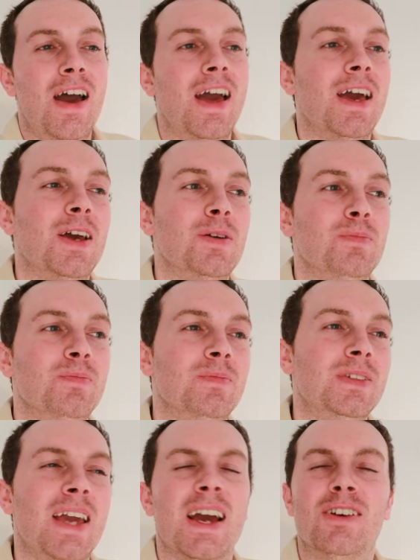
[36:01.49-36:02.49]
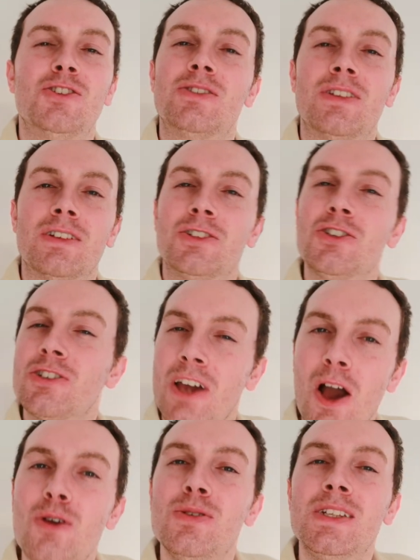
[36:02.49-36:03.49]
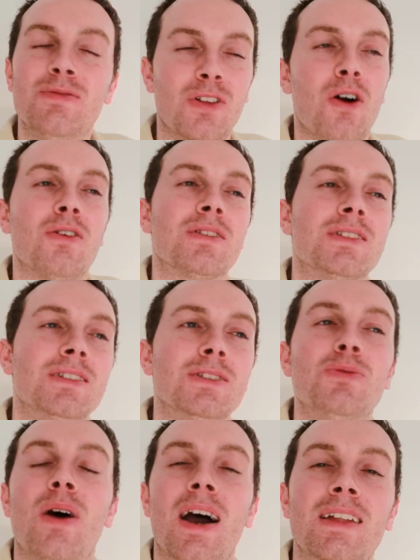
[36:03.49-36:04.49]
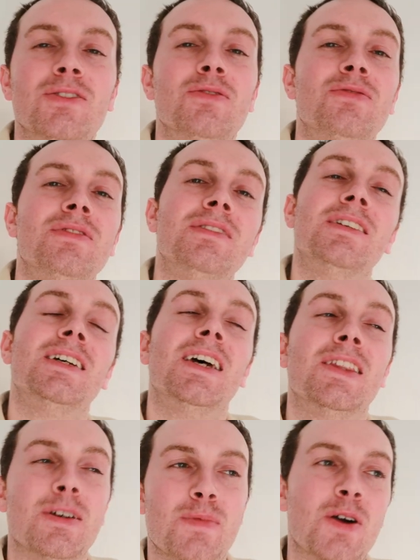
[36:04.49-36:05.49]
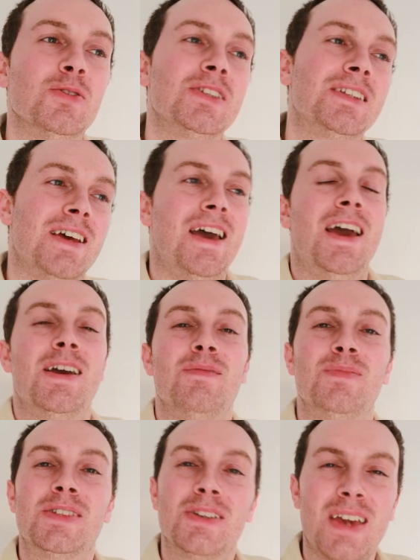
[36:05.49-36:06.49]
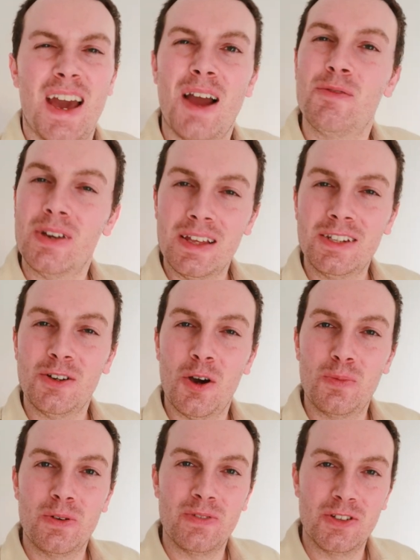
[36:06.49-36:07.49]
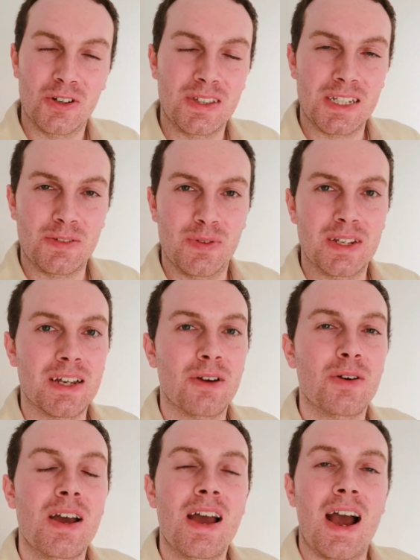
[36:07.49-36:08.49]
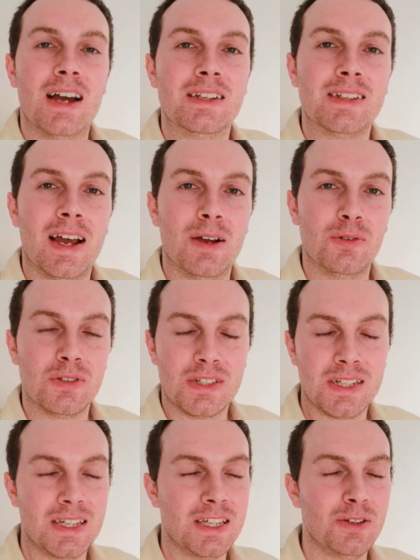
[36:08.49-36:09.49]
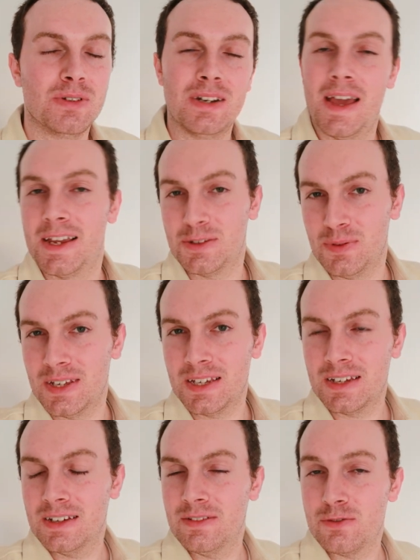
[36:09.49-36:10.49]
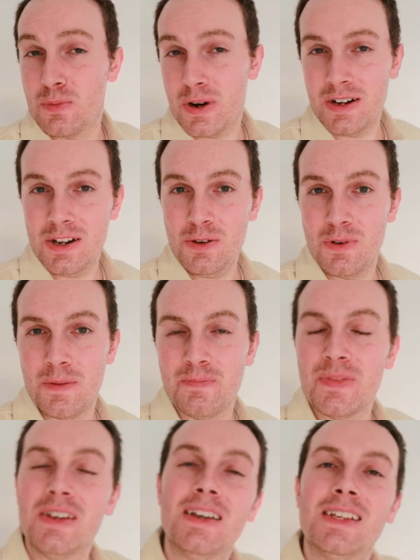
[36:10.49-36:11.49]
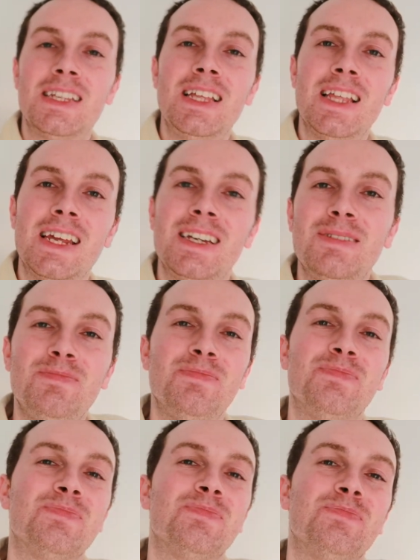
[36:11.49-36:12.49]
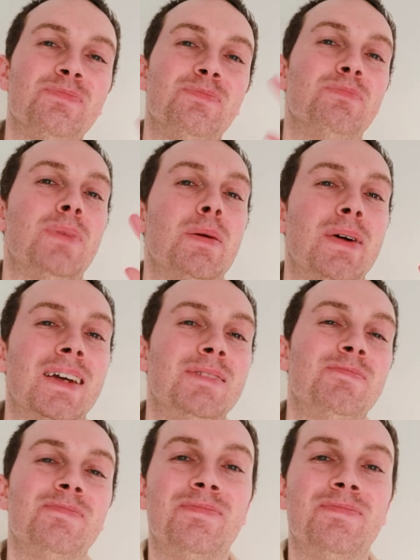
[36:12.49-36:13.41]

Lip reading: Yeah, just cozy vlogs is what I love the most. So yeah, I really do hope you've enjoyed this video, and I will see you next week for a brand new one. See you later. Bye bye.